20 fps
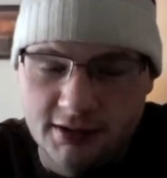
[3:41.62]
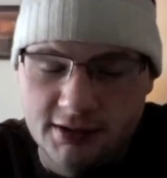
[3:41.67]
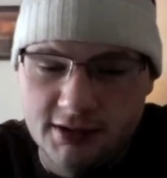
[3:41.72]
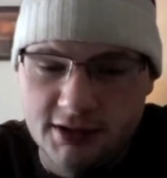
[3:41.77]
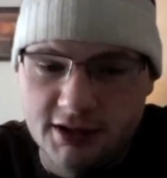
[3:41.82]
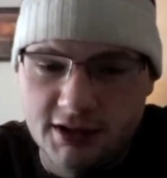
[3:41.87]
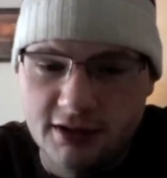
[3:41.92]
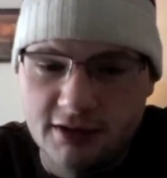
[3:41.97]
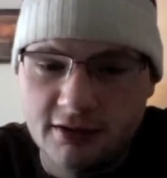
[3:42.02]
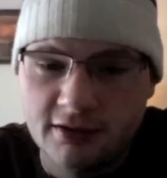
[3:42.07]

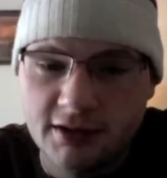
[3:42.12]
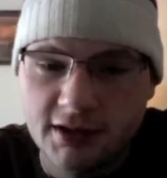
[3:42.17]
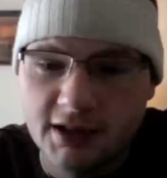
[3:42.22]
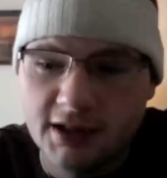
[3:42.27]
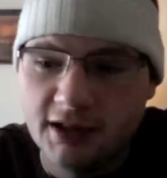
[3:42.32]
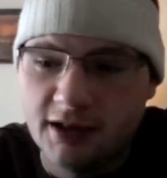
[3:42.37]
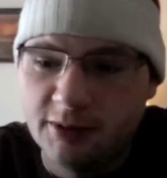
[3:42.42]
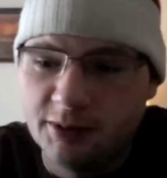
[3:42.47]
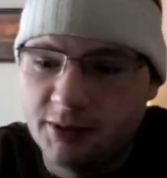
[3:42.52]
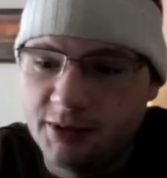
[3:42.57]
Generally
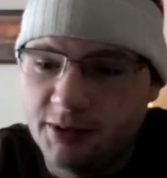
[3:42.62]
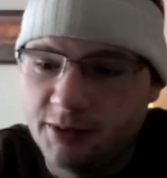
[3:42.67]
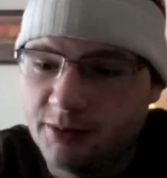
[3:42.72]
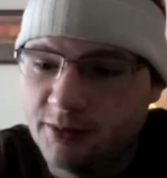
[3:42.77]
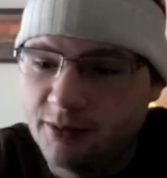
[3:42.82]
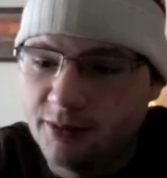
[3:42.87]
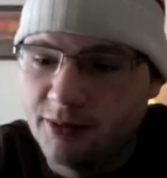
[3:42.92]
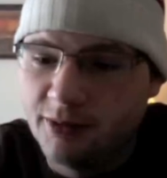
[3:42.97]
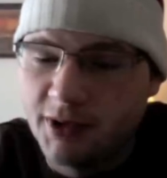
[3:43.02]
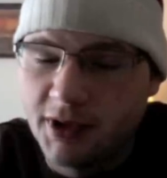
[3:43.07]
I'll put
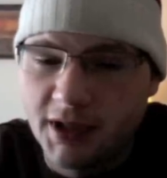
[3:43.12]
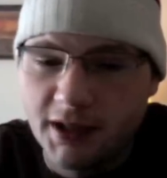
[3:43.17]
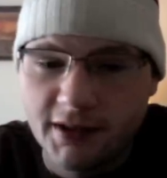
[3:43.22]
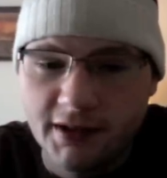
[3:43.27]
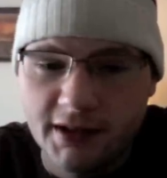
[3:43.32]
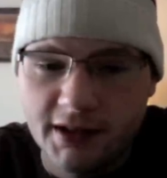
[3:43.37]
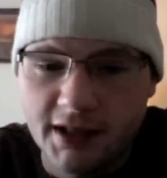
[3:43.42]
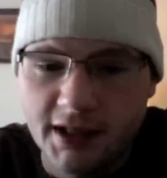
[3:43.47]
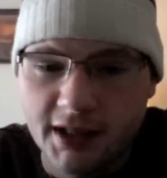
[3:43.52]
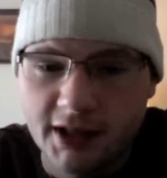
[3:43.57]
one on the
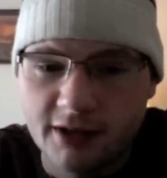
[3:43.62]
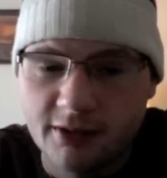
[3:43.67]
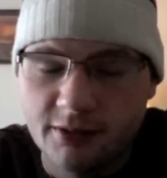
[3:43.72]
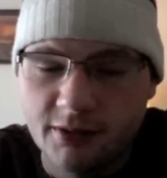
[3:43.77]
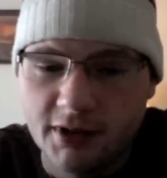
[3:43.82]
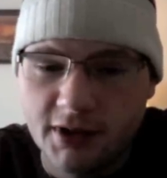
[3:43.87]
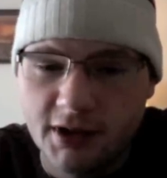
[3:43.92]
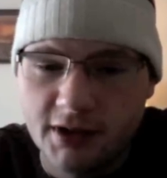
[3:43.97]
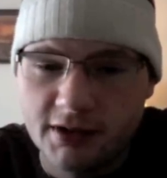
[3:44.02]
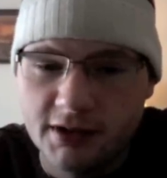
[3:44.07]
neck and
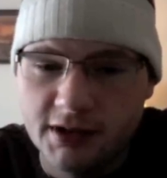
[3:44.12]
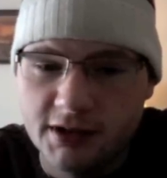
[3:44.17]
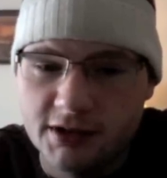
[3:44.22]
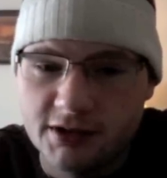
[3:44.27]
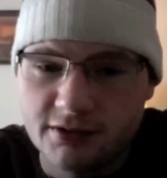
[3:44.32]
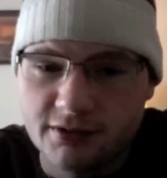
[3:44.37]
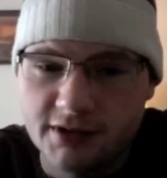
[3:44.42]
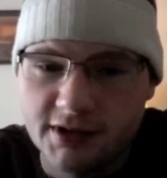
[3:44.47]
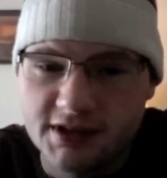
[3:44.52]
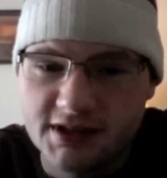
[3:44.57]
one on
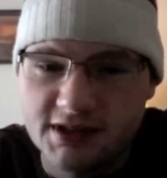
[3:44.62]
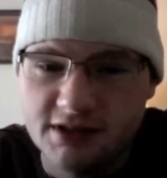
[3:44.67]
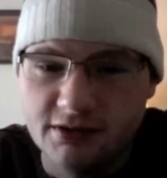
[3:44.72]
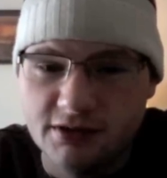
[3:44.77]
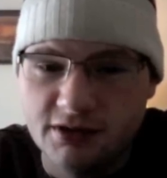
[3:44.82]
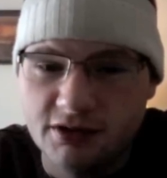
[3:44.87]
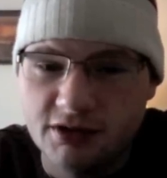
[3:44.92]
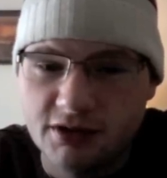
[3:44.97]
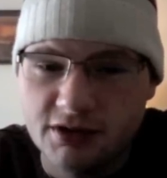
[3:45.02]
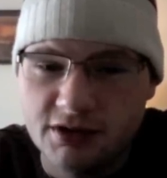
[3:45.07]
each wrist. You
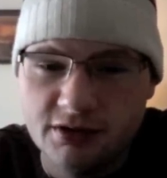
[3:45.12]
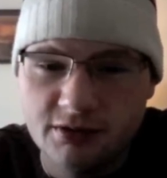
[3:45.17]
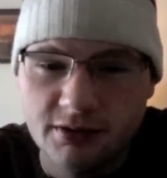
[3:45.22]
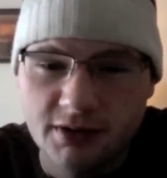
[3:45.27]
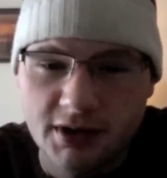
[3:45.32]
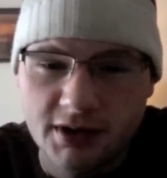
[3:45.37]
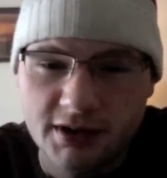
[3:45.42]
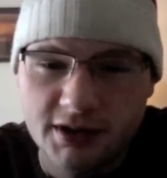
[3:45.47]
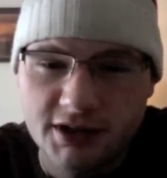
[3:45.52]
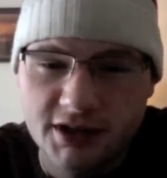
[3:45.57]
could do
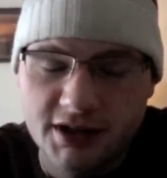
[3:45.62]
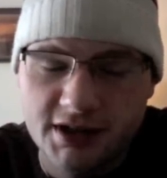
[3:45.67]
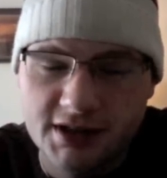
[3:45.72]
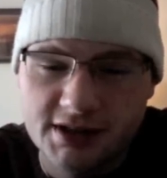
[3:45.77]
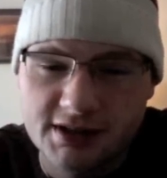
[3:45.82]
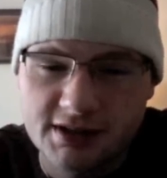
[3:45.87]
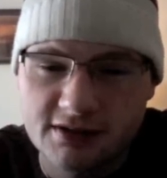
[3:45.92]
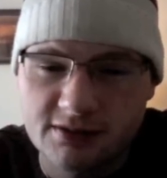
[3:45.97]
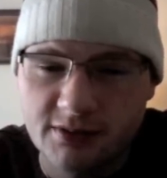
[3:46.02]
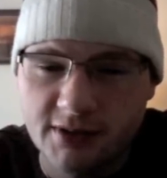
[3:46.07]
one on the
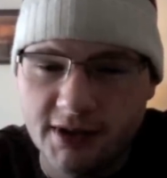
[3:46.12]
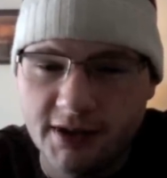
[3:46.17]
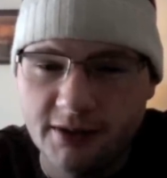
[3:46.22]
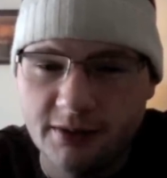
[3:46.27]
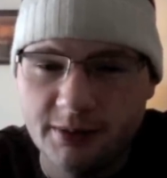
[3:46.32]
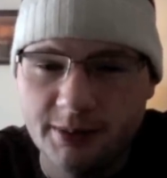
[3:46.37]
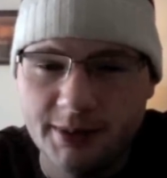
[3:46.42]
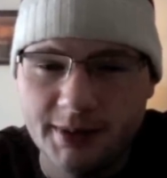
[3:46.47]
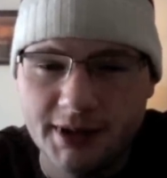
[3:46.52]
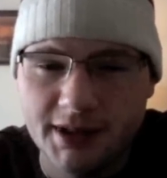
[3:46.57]
chest as
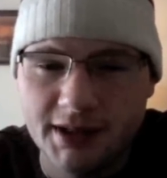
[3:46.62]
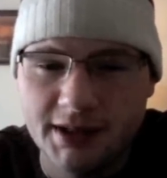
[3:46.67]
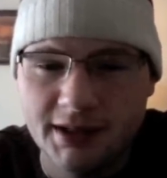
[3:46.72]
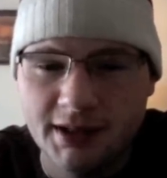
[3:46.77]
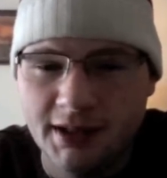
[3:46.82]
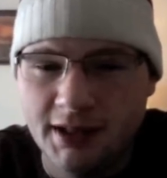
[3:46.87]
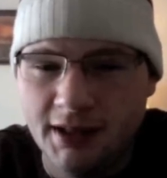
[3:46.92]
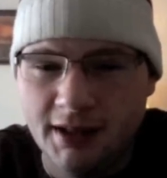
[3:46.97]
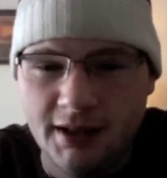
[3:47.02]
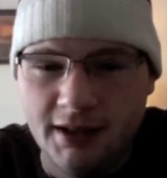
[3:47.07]
well, but
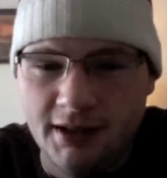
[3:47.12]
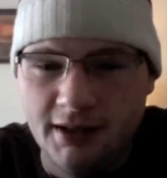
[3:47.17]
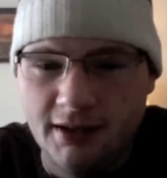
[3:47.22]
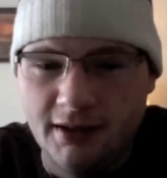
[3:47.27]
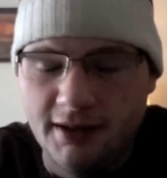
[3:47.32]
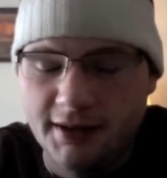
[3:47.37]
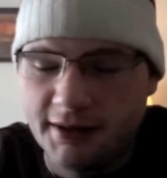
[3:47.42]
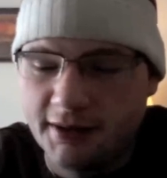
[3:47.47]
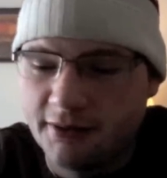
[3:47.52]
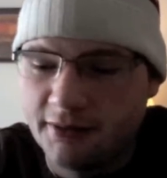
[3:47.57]

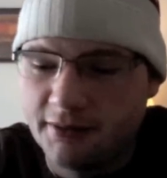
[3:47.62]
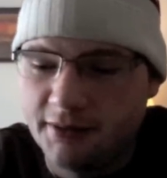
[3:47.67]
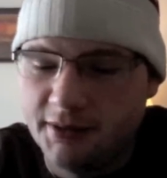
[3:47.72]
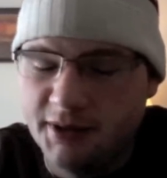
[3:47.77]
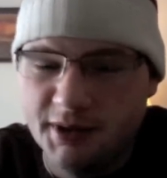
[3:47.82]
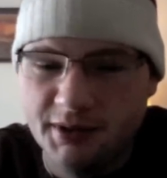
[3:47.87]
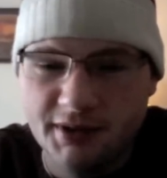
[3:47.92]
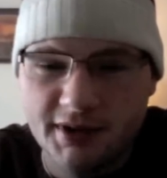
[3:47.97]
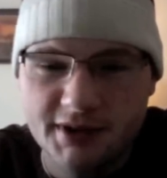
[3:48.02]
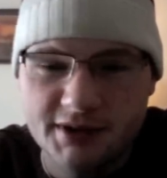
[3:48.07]
I don't
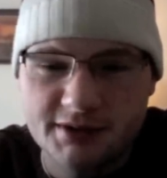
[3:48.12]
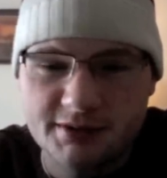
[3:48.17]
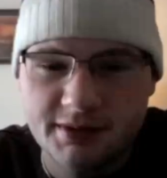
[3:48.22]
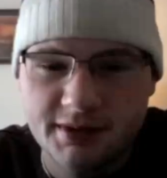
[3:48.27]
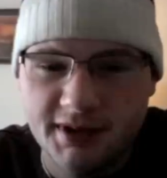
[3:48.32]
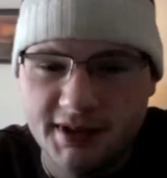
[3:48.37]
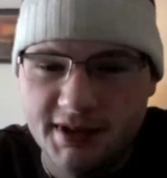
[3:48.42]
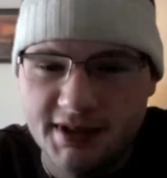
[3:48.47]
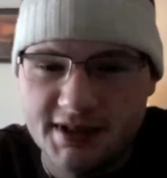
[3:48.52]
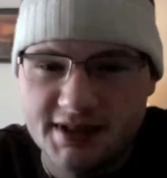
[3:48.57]
know that it's
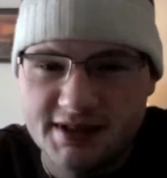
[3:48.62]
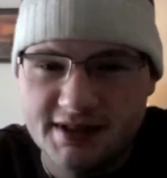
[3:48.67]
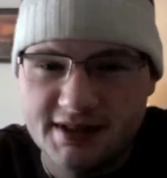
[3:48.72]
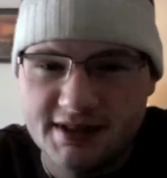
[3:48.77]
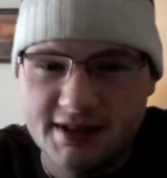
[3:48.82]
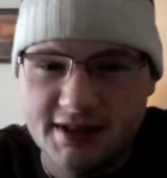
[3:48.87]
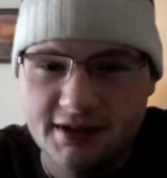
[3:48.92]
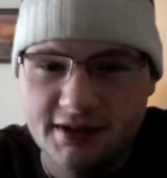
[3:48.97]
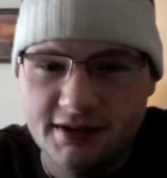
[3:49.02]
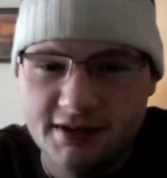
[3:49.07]
really
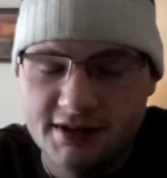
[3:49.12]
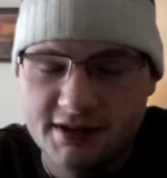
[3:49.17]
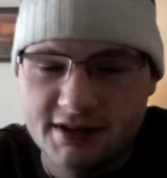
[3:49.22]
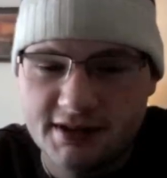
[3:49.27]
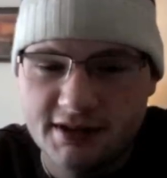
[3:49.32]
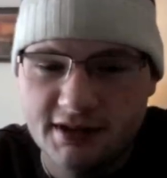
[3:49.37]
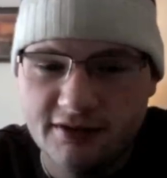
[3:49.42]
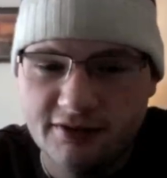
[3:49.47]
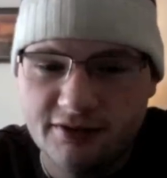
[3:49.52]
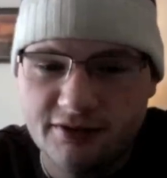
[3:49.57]
necessary. This
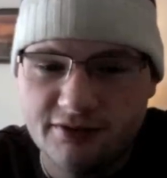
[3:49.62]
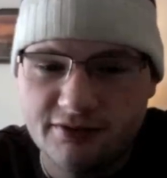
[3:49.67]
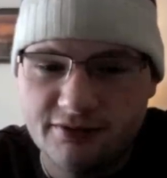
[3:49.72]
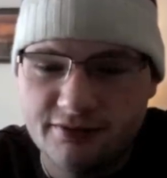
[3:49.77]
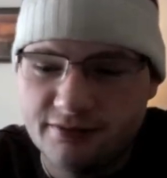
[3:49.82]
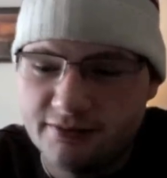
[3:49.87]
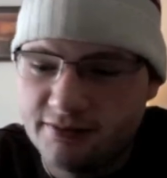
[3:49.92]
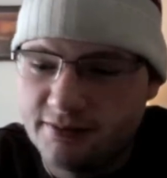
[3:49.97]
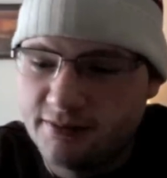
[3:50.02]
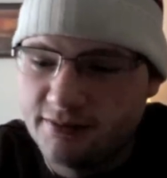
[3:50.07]
stuff
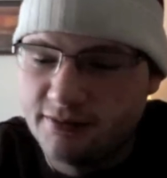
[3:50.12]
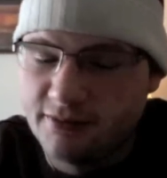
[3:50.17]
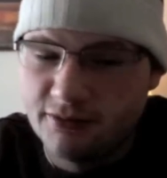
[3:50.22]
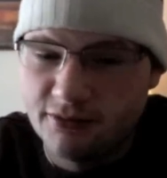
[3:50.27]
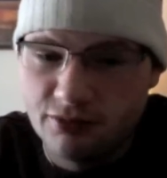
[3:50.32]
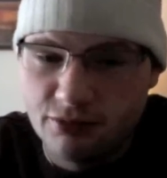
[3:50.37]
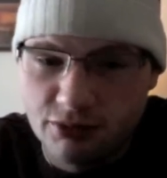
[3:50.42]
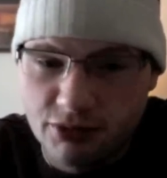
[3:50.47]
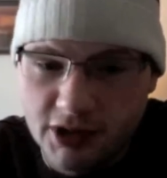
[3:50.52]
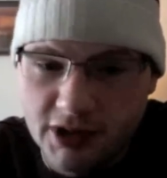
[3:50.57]

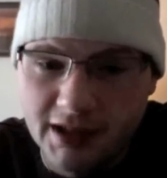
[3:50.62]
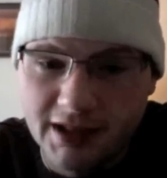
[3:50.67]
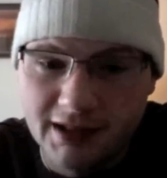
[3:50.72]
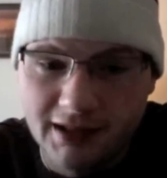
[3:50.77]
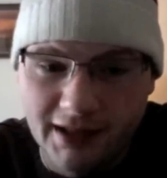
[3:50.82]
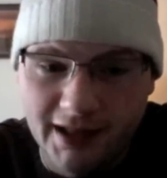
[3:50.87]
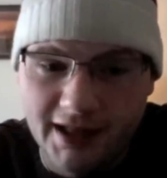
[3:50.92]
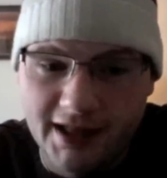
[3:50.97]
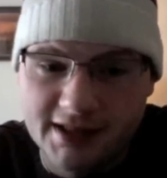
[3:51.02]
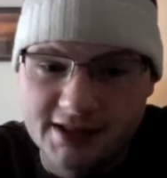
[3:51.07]
really
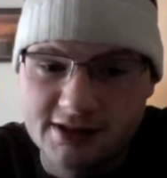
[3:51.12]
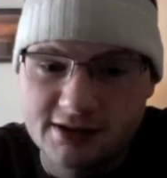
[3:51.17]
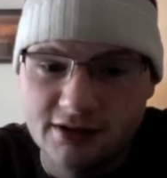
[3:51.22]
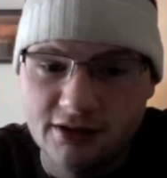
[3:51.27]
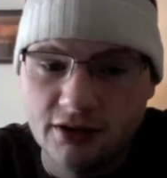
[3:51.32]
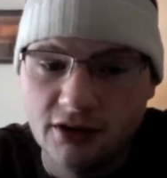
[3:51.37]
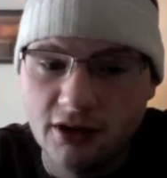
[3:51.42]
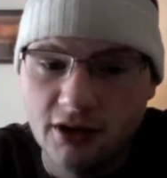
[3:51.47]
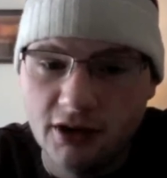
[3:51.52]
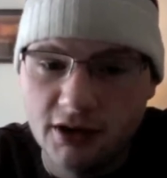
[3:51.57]
lasts a
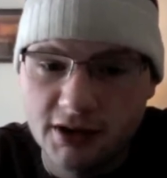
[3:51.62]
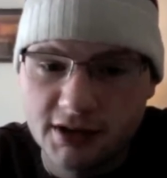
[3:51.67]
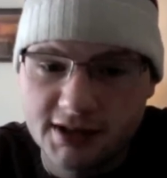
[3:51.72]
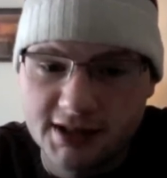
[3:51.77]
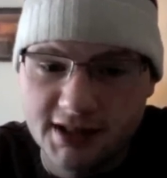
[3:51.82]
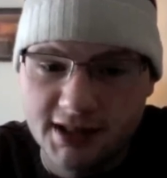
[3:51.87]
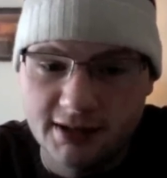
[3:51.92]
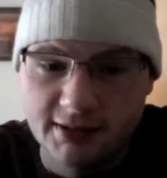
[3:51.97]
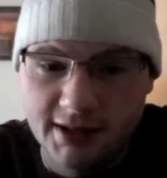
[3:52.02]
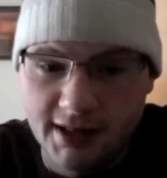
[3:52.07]
long time.